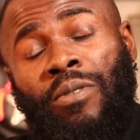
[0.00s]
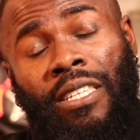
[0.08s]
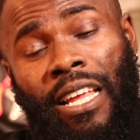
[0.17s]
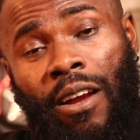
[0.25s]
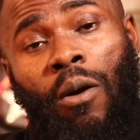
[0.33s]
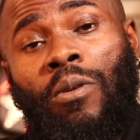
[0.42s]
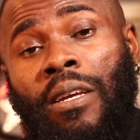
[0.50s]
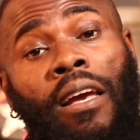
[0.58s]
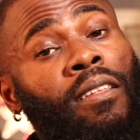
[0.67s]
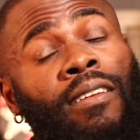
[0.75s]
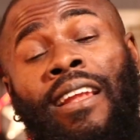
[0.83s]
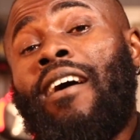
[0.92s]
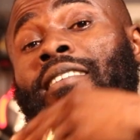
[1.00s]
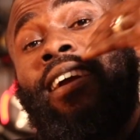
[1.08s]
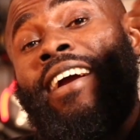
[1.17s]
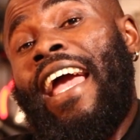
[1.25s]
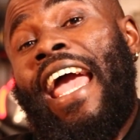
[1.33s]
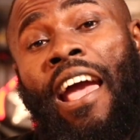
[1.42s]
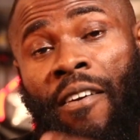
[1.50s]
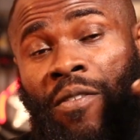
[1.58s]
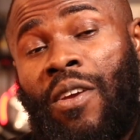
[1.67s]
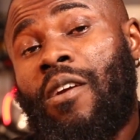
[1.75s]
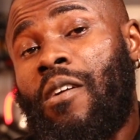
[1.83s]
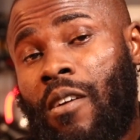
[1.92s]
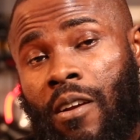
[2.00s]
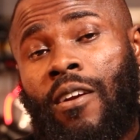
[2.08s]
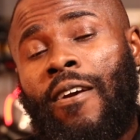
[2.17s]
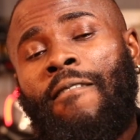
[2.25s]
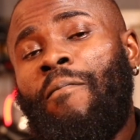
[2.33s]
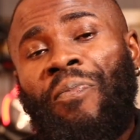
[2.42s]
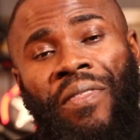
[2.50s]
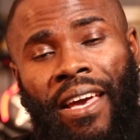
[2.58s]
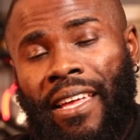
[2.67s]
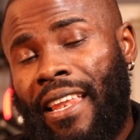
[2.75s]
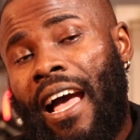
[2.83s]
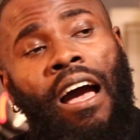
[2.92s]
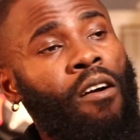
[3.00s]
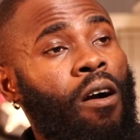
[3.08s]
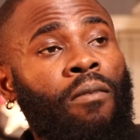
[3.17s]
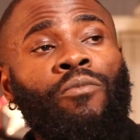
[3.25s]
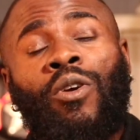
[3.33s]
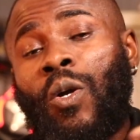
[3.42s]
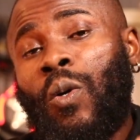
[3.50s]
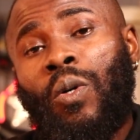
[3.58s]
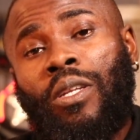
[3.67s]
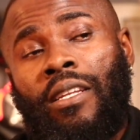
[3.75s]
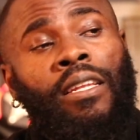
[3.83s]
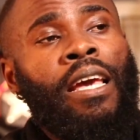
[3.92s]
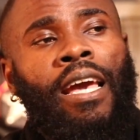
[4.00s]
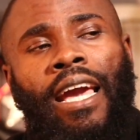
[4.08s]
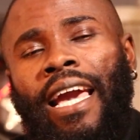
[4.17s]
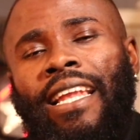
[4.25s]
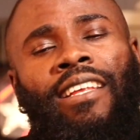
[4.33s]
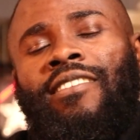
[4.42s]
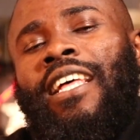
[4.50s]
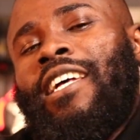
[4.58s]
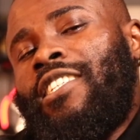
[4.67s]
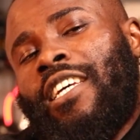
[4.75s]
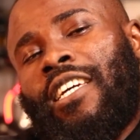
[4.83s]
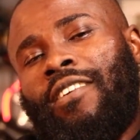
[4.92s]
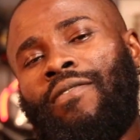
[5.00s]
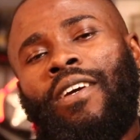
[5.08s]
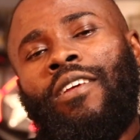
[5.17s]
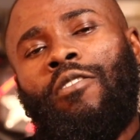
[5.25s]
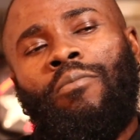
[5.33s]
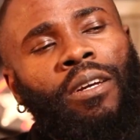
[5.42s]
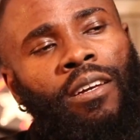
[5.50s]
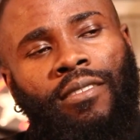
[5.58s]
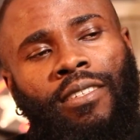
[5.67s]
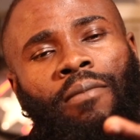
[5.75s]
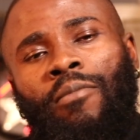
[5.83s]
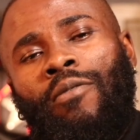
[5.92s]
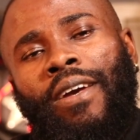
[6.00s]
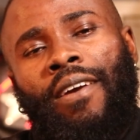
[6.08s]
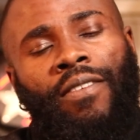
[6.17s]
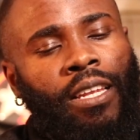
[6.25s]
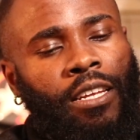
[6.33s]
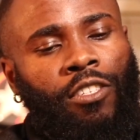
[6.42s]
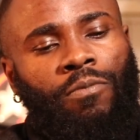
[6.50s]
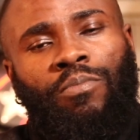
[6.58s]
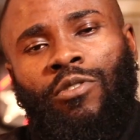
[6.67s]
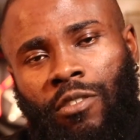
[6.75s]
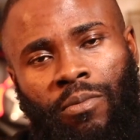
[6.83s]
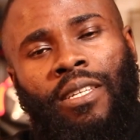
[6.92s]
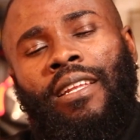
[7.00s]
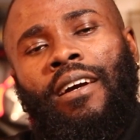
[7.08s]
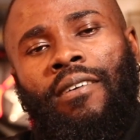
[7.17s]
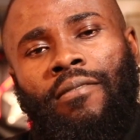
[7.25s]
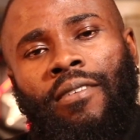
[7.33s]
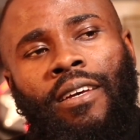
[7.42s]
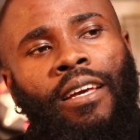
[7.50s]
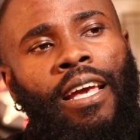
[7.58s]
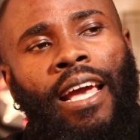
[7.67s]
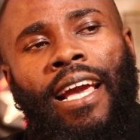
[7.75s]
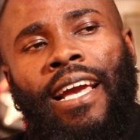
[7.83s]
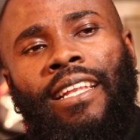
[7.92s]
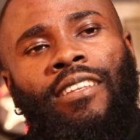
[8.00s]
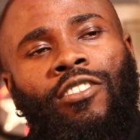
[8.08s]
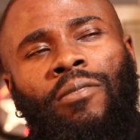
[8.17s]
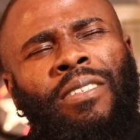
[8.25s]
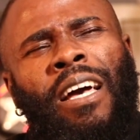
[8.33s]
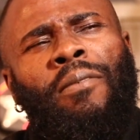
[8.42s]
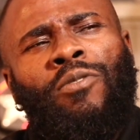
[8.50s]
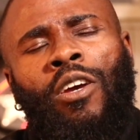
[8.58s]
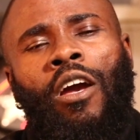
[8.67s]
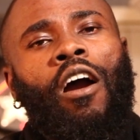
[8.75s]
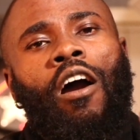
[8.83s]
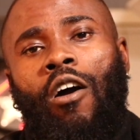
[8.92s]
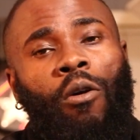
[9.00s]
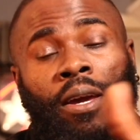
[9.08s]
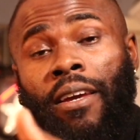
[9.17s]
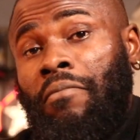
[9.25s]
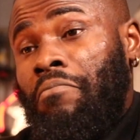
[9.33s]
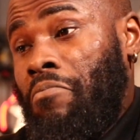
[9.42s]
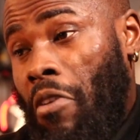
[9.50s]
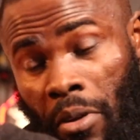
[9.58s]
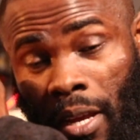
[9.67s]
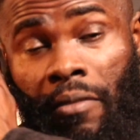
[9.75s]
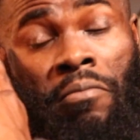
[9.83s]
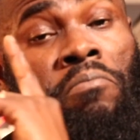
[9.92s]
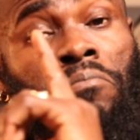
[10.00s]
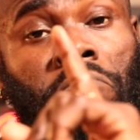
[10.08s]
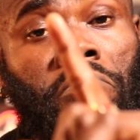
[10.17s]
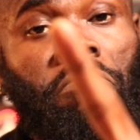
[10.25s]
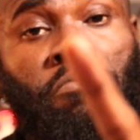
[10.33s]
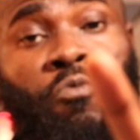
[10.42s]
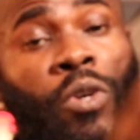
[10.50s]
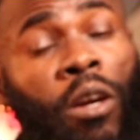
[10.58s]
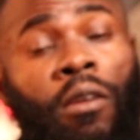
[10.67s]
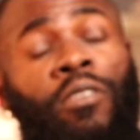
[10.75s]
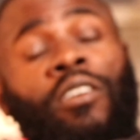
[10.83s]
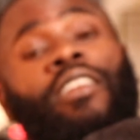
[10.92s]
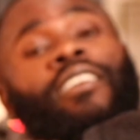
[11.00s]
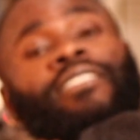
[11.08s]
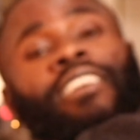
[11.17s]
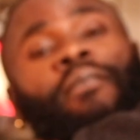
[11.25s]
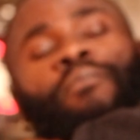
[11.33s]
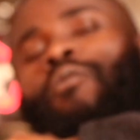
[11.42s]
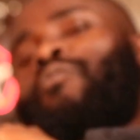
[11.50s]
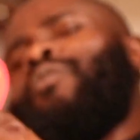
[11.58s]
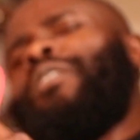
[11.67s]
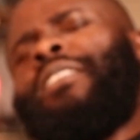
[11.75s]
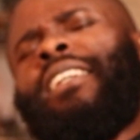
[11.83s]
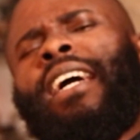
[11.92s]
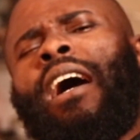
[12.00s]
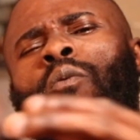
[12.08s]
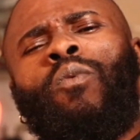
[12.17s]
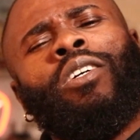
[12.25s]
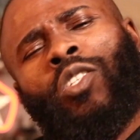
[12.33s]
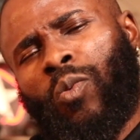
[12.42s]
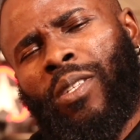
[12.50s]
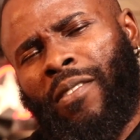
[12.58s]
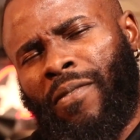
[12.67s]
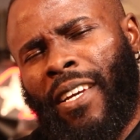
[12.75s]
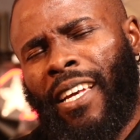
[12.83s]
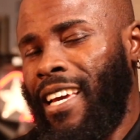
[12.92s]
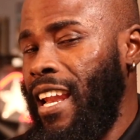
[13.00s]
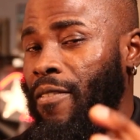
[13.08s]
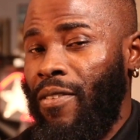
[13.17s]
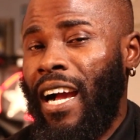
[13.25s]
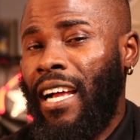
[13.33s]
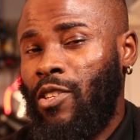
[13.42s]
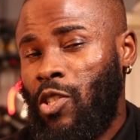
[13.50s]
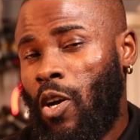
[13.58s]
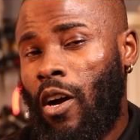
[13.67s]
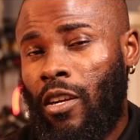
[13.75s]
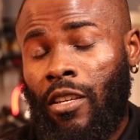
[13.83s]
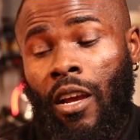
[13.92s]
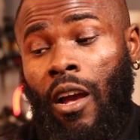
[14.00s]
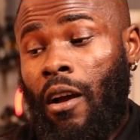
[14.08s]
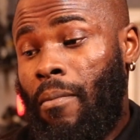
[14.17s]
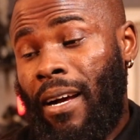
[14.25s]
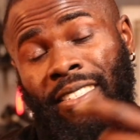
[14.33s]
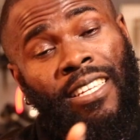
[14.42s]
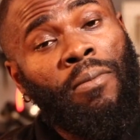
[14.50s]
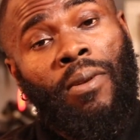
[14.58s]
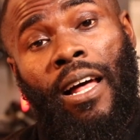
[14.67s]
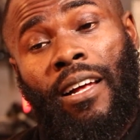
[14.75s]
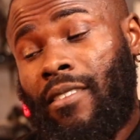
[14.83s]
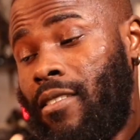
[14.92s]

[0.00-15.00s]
They go together. Now they're heavier. And now I'm recording and it's not shaky video because they both heavy. They just push me down. And sometimes, okay. We're going to get an example. One day I went to an event and I forgot to charge my stabilizer.